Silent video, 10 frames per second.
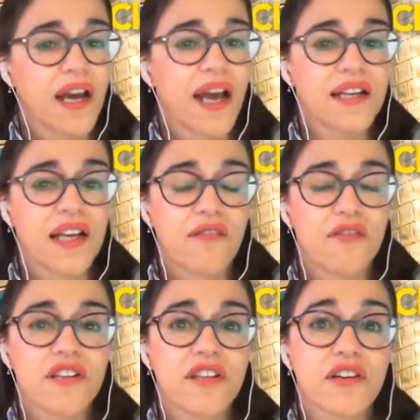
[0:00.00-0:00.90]
And
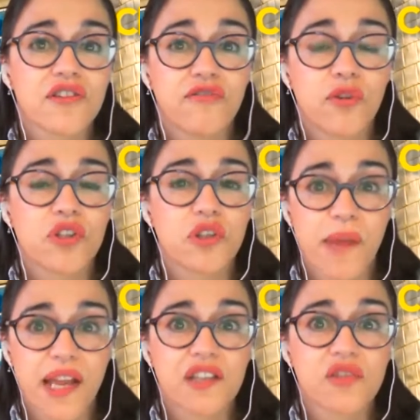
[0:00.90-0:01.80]
covering those 4
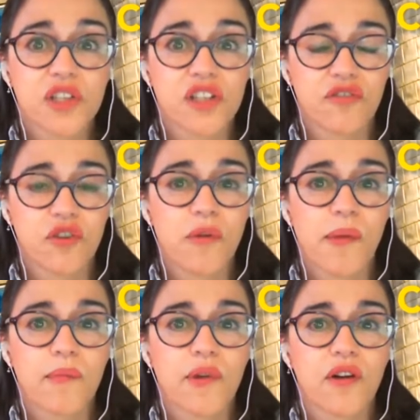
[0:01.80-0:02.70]
domains, which if you
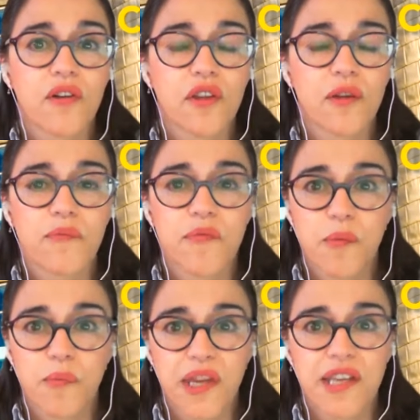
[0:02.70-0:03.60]
remember on the
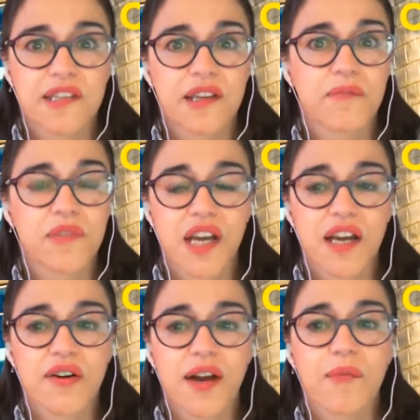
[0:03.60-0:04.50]
PISA
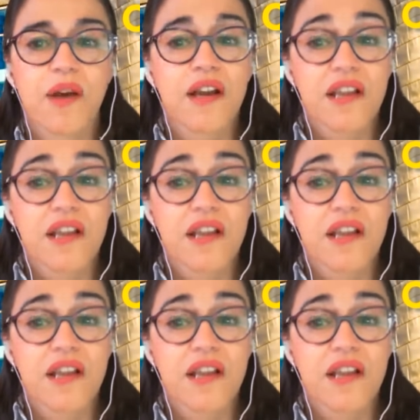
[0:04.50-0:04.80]
diagram,